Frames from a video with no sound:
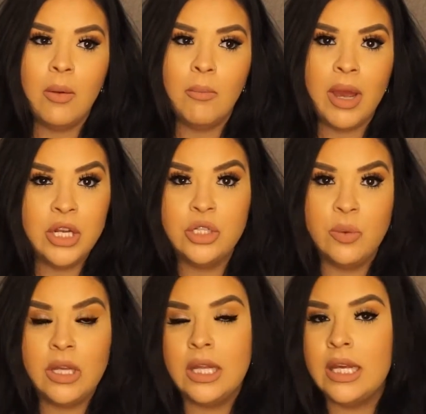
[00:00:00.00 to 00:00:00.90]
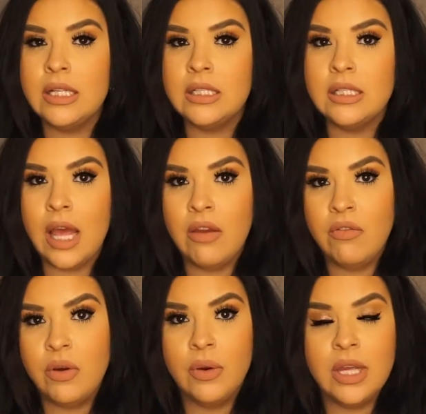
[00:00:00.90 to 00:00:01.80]
by doing this I
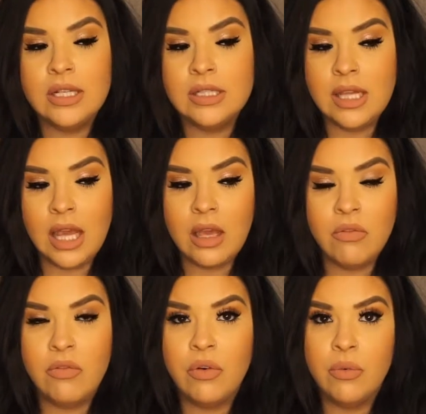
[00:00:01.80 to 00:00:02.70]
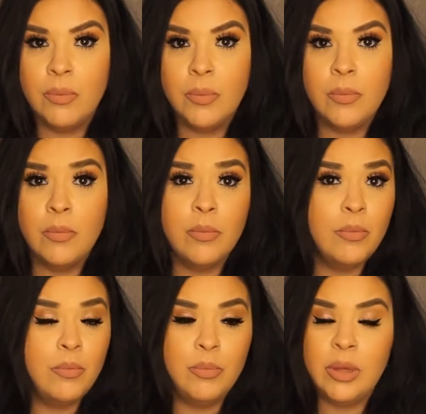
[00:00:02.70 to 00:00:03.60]
feel can save
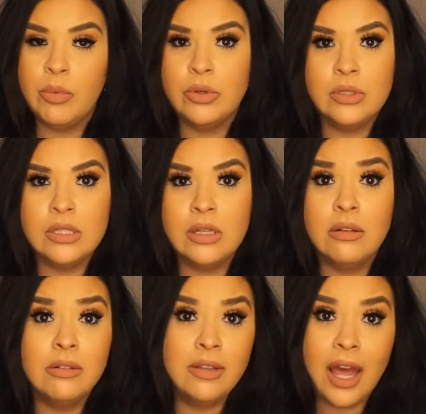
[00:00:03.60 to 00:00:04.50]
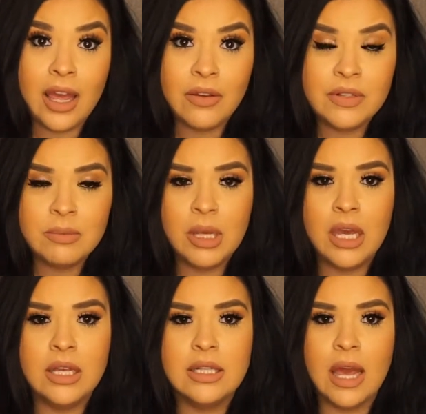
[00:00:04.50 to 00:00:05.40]
people's lives,
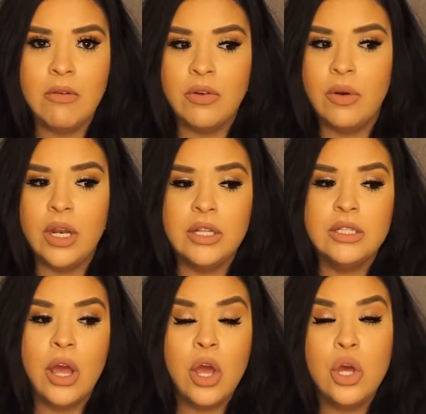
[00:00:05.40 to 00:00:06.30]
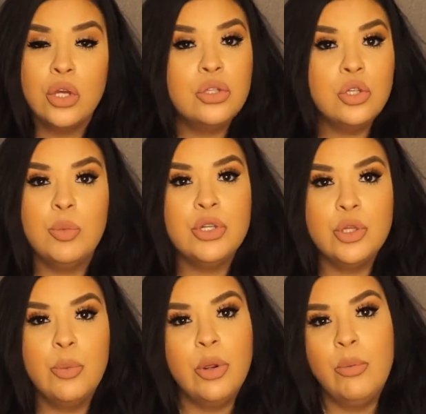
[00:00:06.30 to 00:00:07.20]
because I feel it is
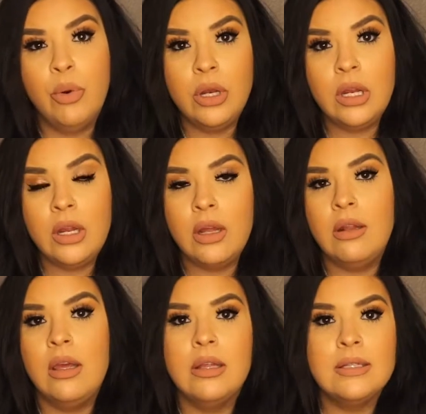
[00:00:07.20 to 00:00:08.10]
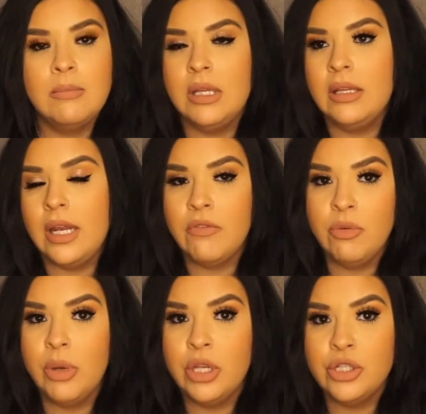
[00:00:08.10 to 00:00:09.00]
super important, and I think it's something that
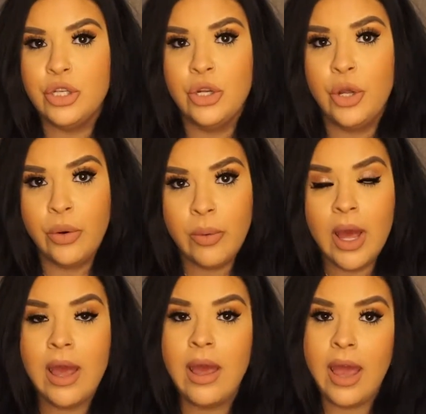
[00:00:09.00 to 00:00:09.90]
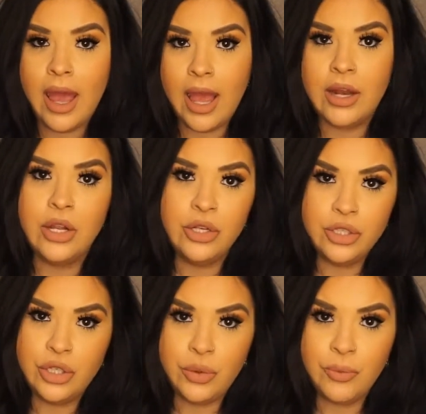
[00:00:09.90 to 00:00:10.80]
everybody should know and
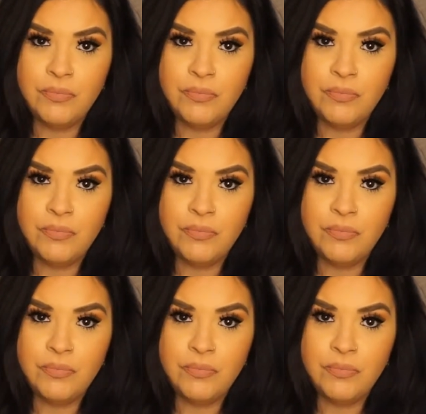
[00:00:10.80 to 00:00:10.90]
do.